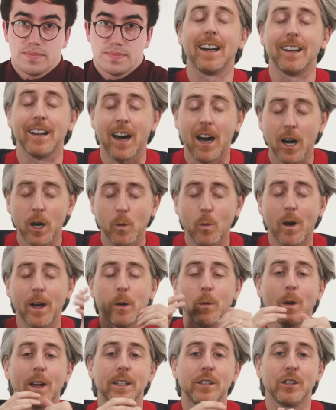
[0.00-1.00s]
And our
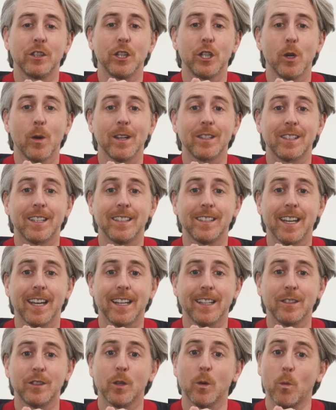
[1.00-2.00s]
white rice in the US
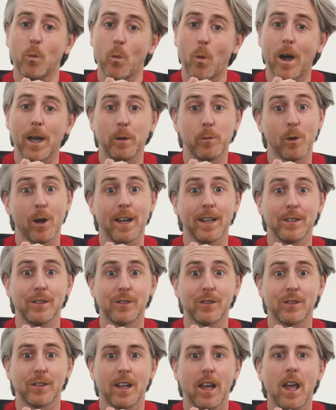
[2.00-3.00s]
contains white
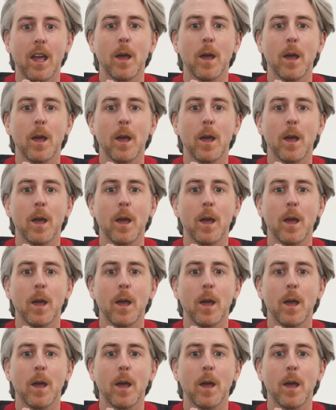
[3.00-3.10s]
rice,